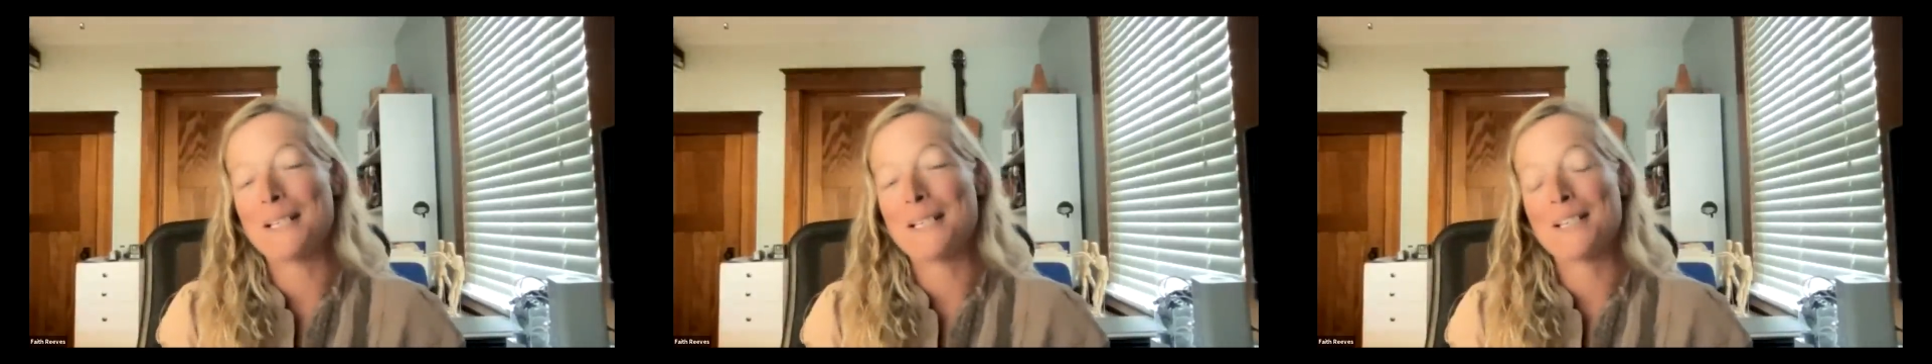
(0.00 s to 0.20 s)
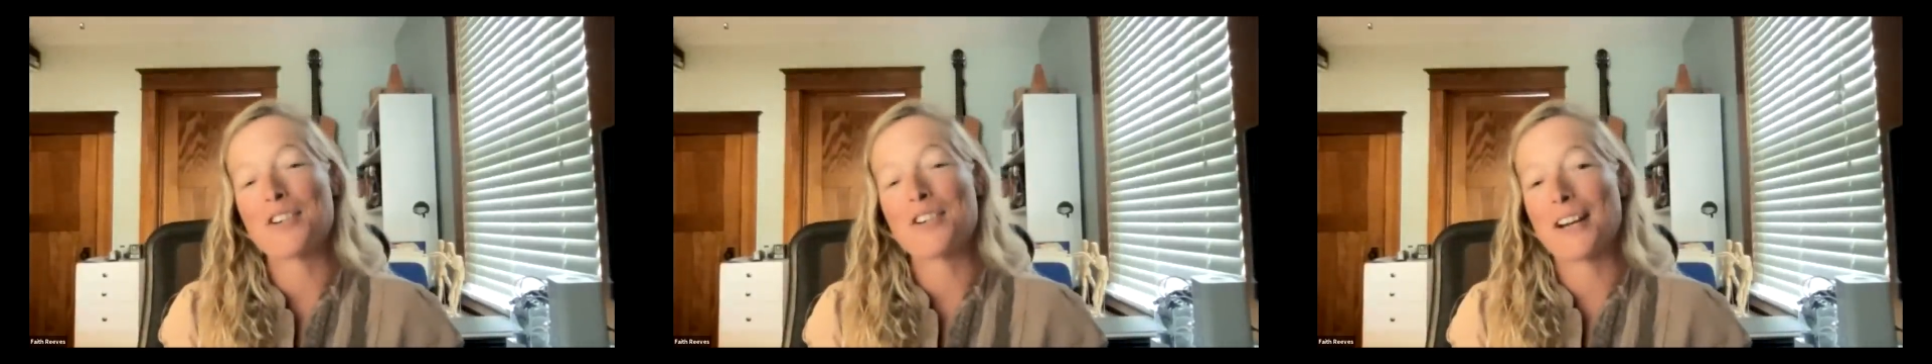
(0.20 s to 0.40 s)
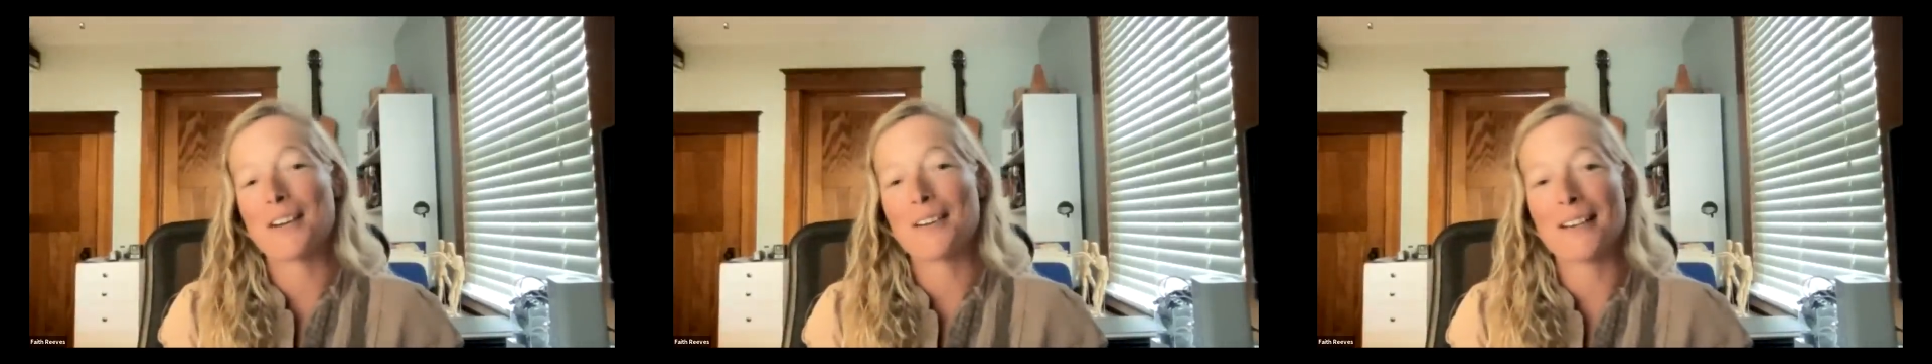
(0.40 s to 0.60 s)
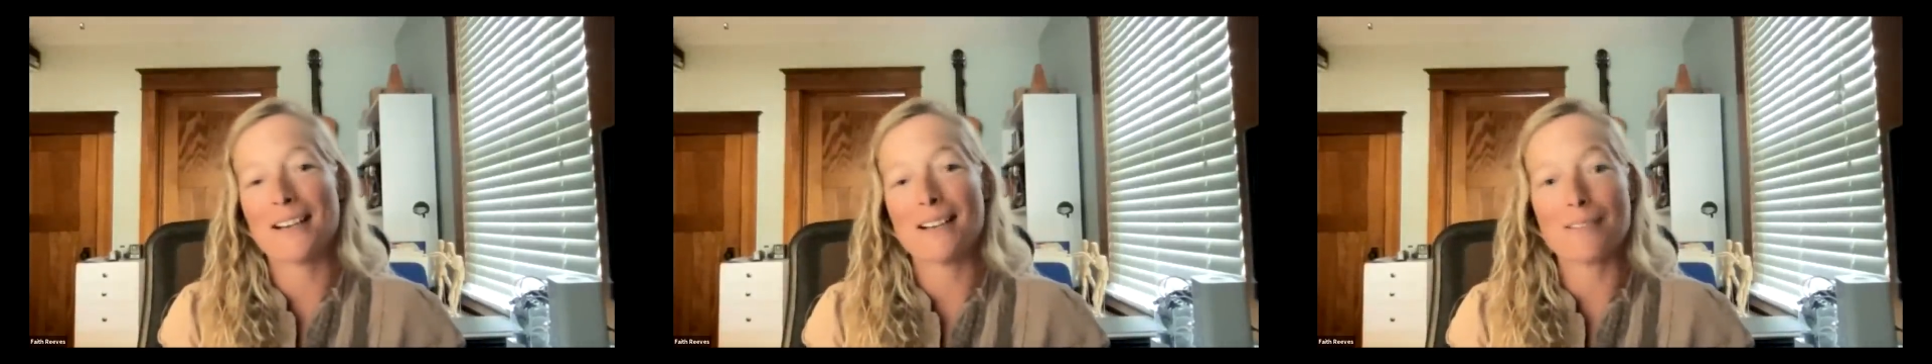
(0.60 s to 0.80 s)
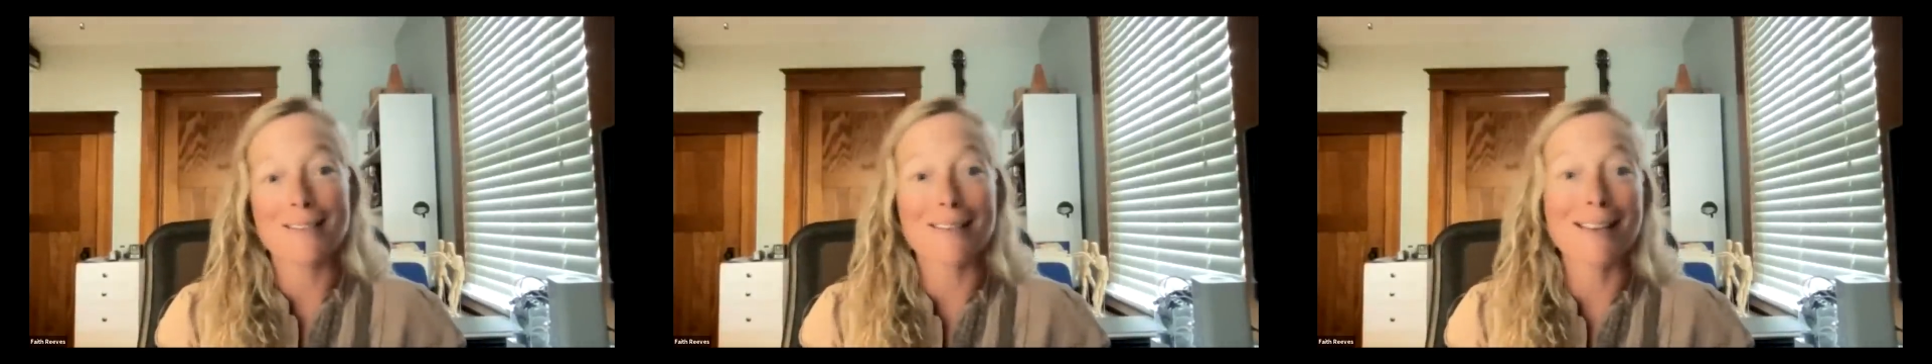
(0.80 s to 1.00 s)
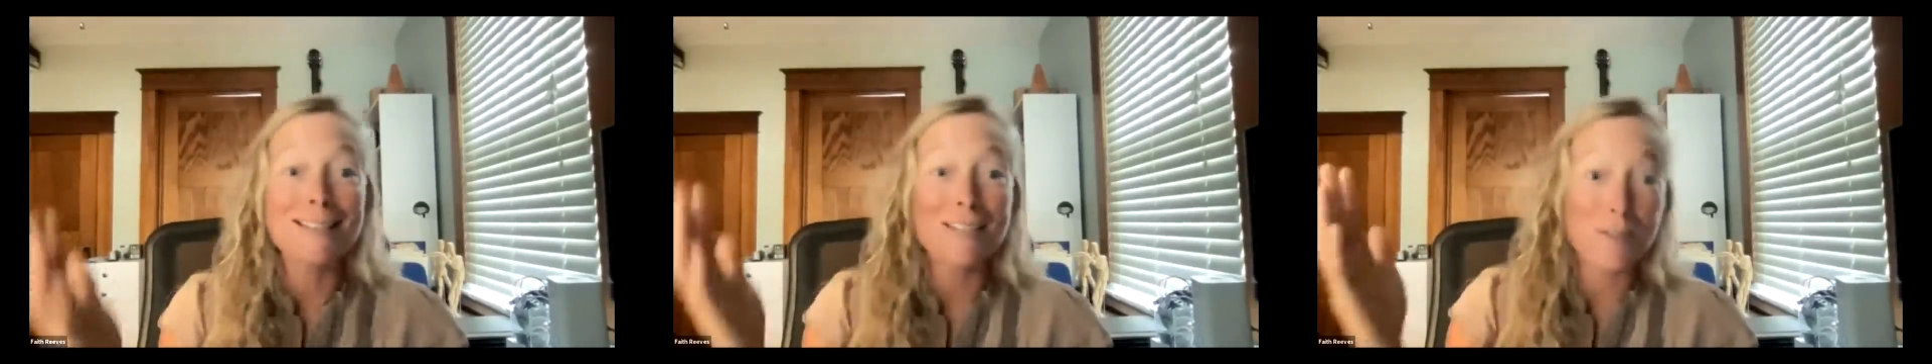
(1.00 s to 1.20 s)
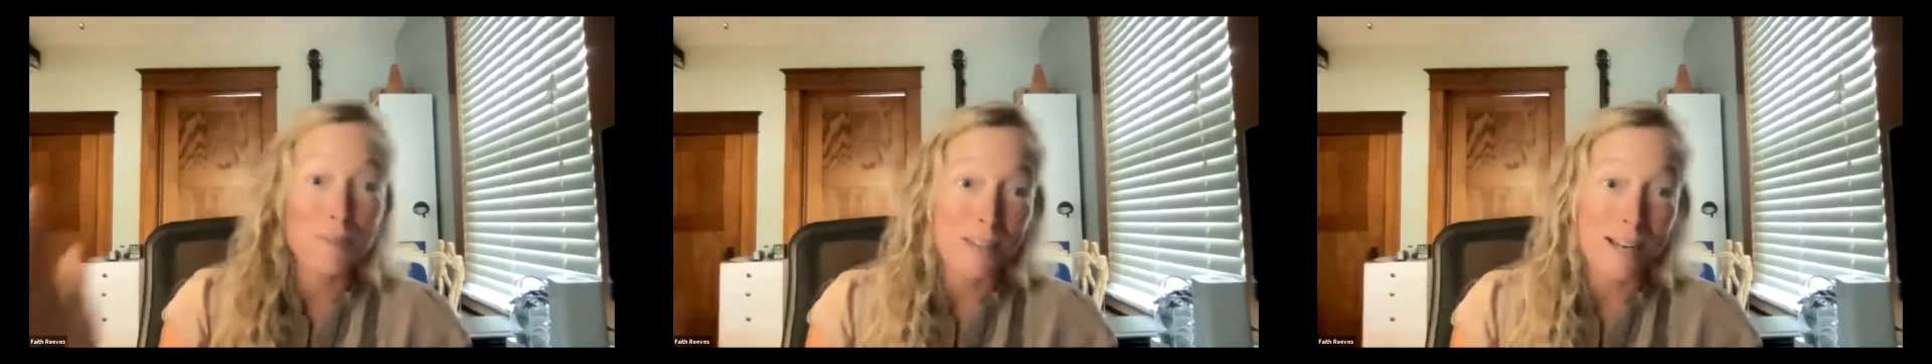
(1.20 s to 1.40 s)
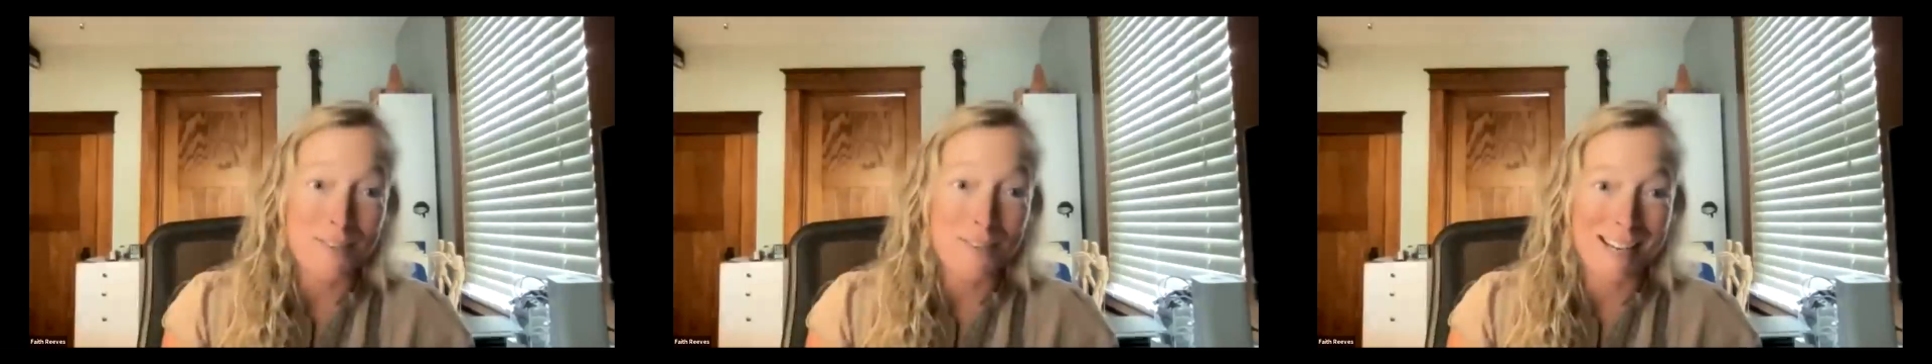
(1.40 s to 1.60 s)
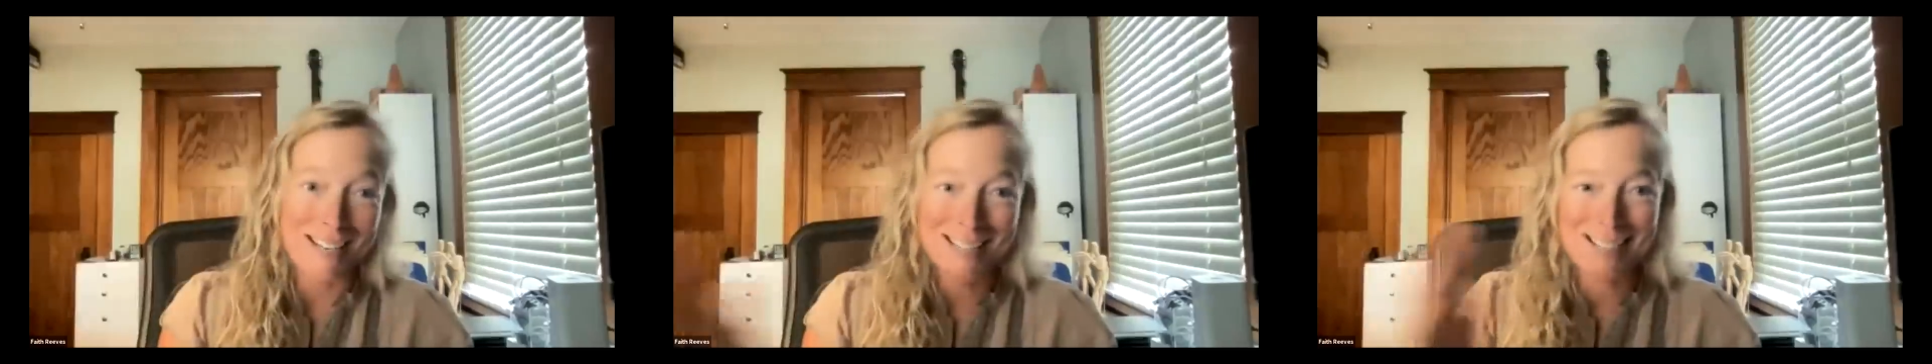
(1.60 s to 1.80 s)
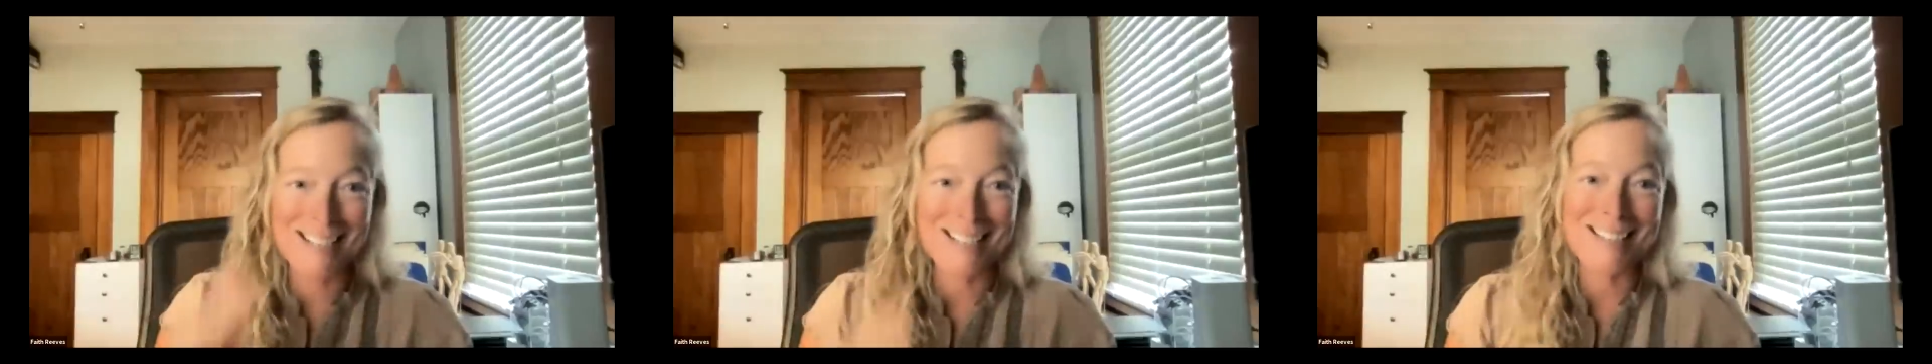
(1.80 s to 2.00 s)
been sharing since two thousand
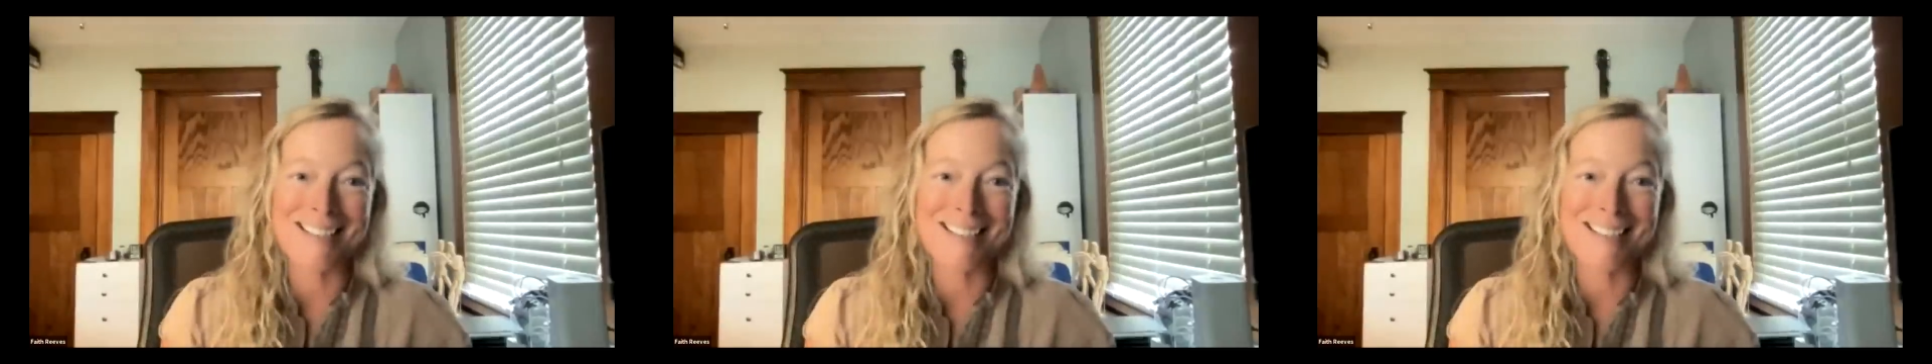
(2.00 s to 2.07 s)
eighteen,